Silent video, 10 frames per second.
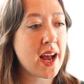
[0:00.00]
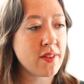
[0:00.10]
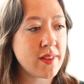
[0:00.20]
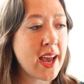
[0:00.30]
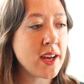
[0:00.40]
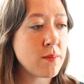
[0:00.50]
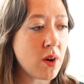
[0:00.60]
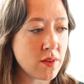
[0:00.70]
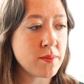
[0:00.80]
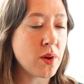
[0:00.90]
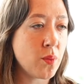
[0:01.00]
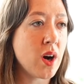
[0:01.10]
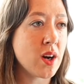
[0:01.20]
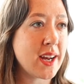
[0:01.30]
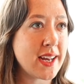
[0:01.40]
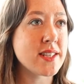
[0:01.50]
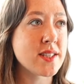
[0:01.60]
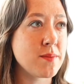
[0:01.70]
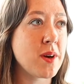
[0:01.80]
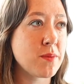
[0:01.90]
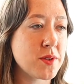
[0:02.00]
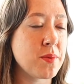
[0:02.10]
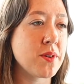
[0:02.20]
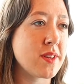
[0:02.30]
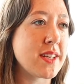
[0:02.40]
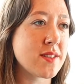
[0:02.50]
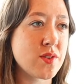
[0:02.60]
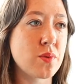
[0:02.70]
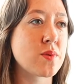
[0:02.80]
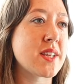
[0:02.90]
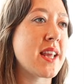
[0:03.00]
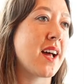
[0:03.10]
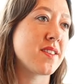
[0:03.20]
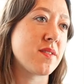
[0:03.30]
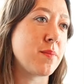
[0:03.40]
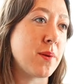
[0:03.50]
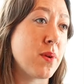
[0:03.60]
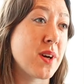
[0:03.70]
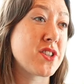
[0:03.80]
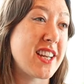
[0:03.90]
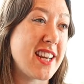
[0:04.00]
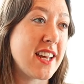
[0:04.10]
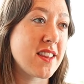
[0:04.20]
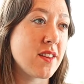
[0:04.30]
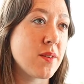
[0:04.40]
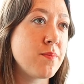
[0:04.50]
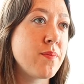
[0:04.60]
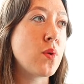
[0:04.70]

and the aim of my work is to be able to put these tools in the hands of people who actually need them.